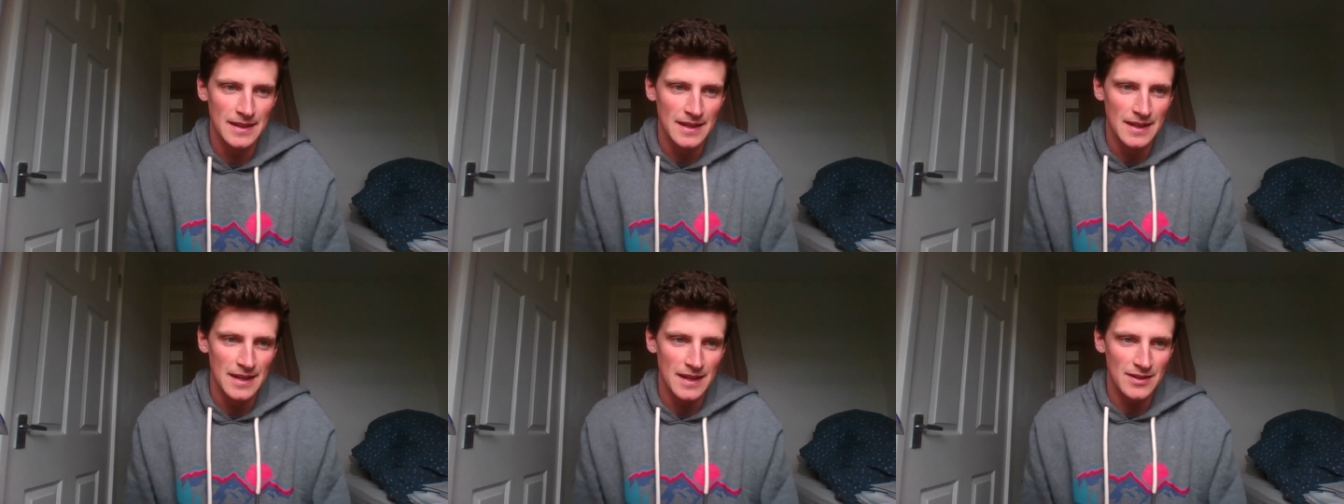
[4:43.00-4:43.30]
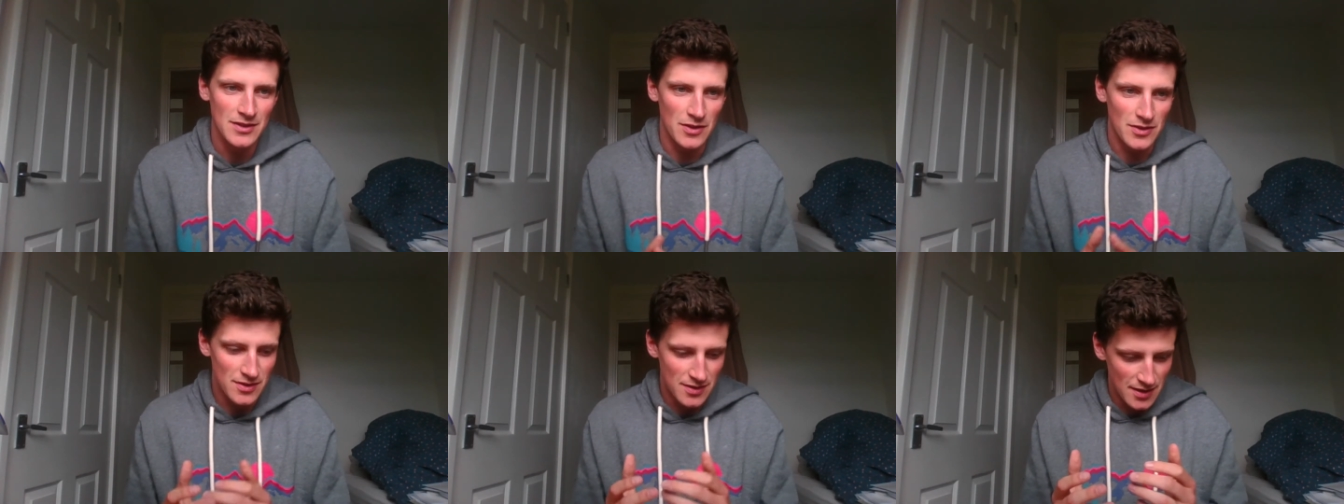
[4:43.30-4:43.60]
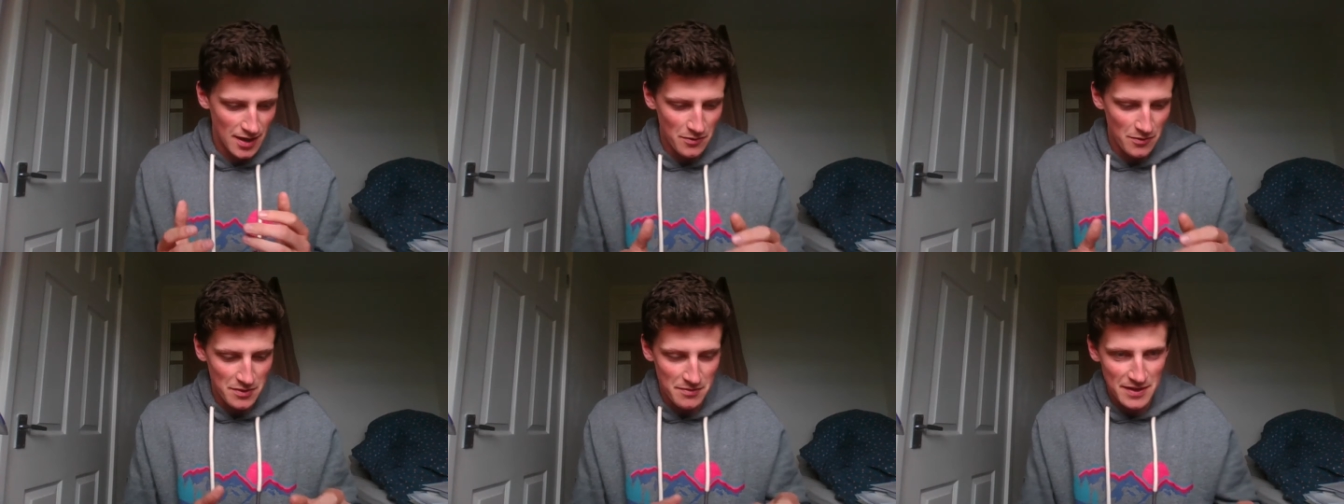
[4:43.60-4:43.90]
So
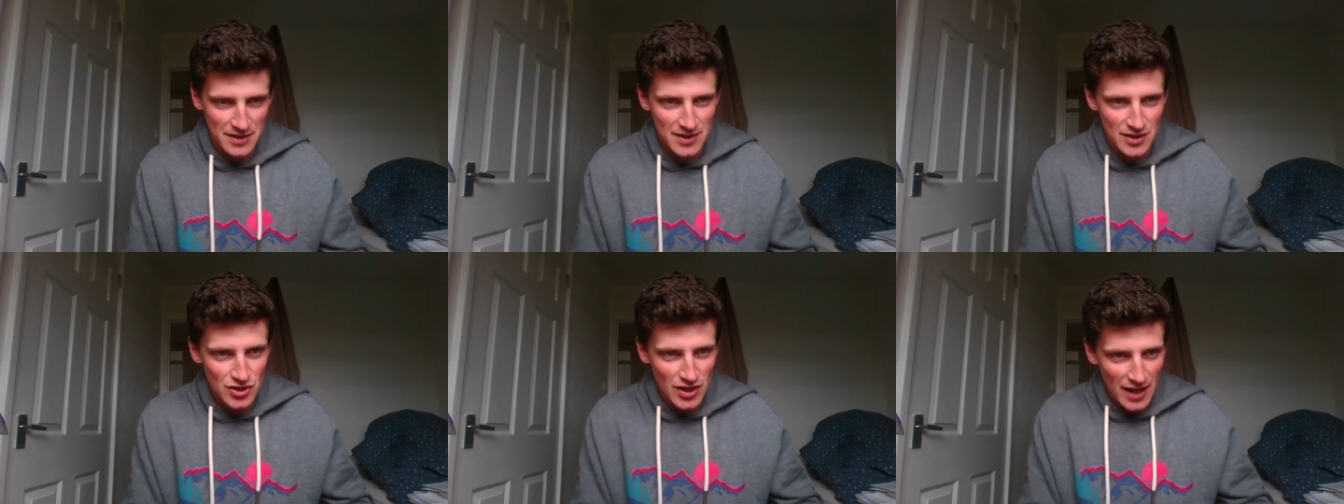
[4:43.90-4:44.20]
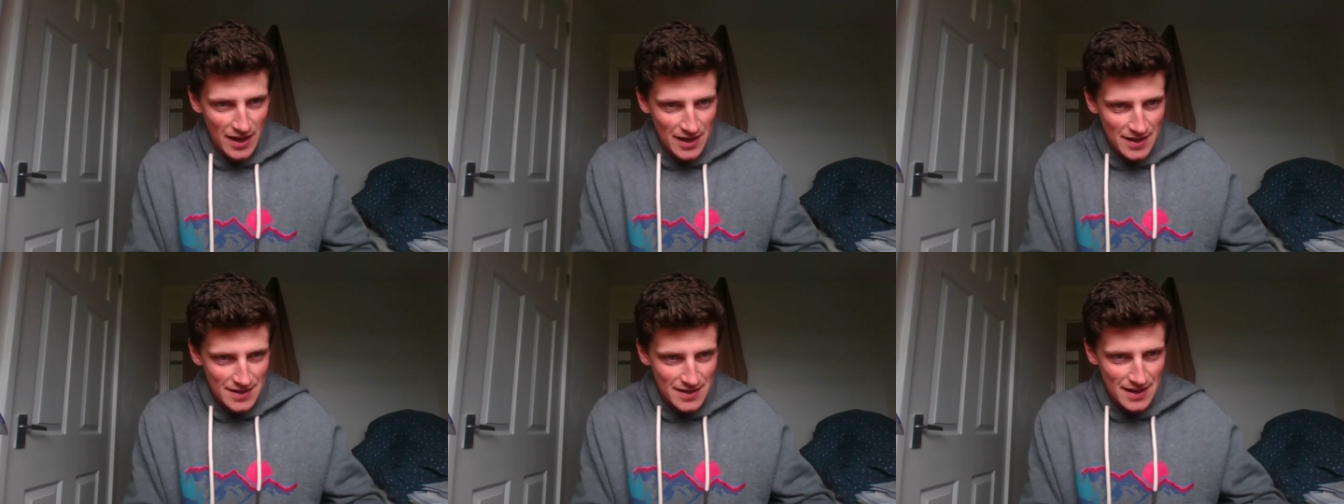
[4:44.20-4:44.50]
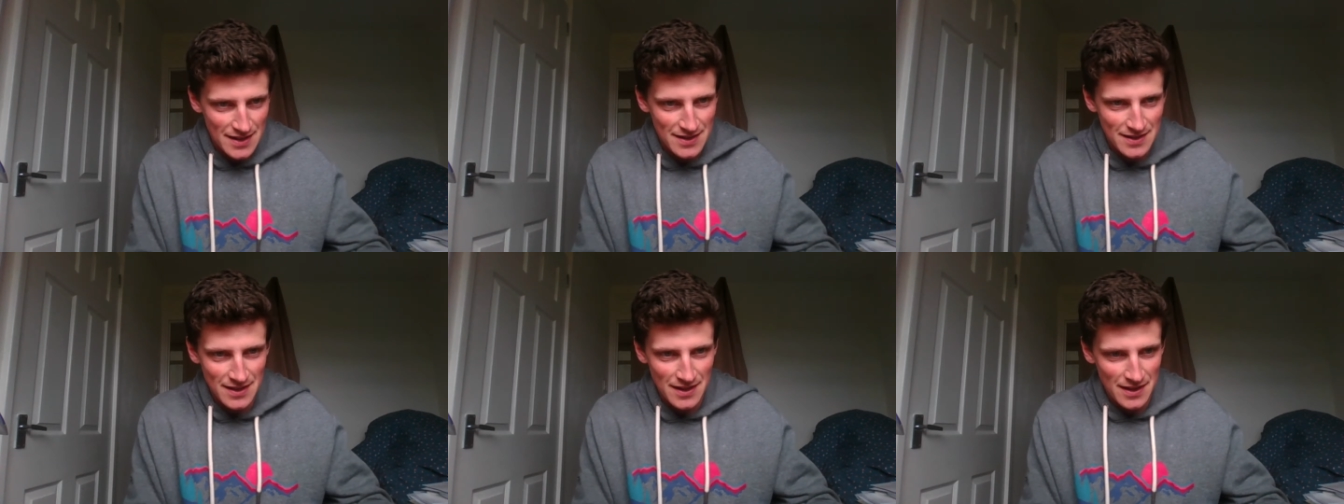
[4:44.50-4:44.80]
turn with me to
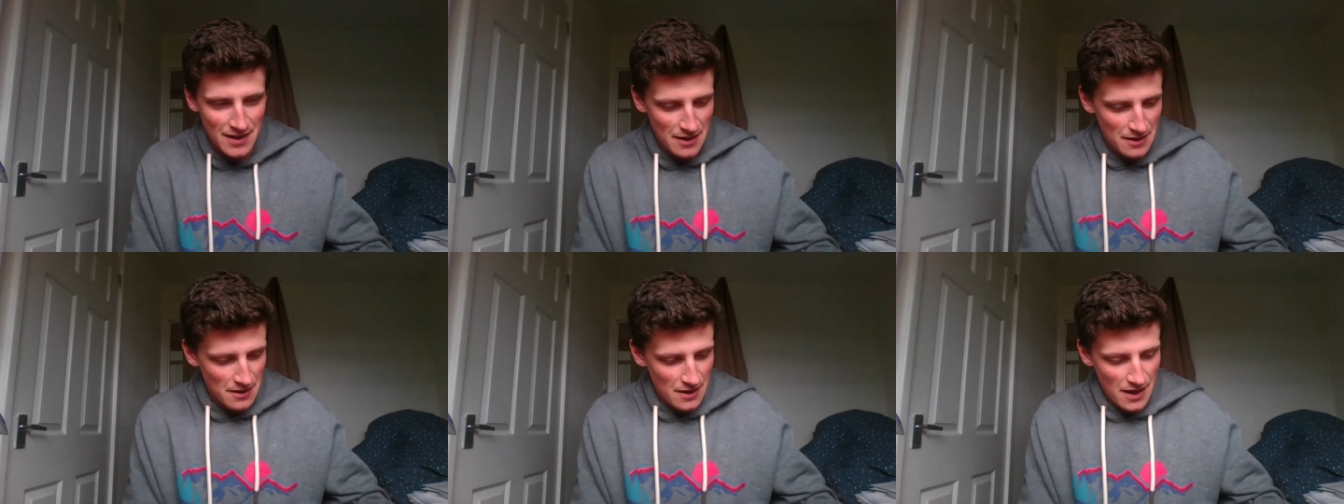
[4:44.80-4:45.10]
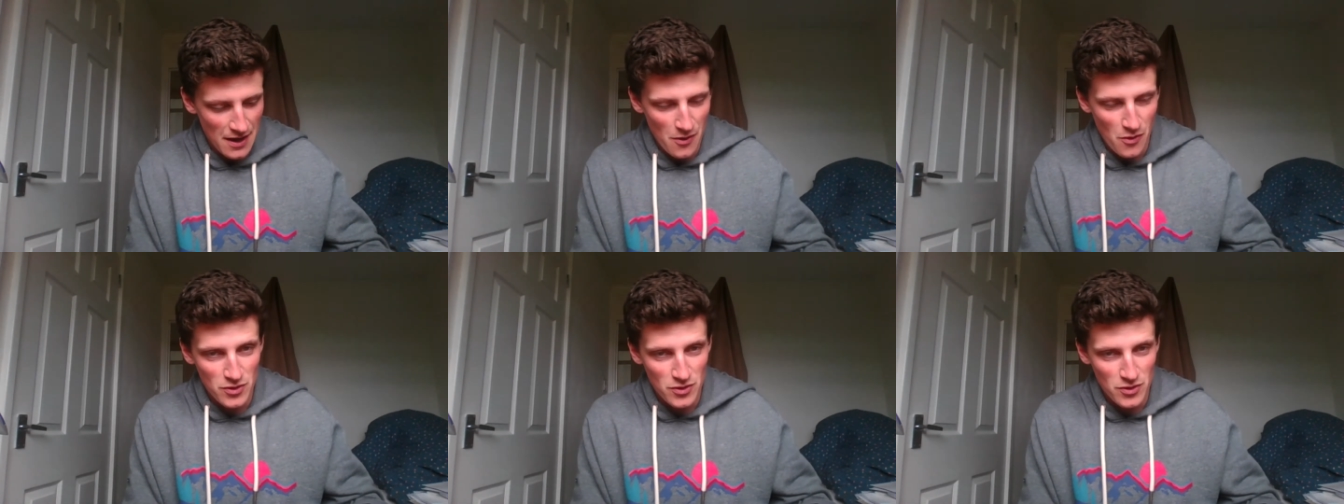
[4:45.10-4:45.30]
Genesis uh,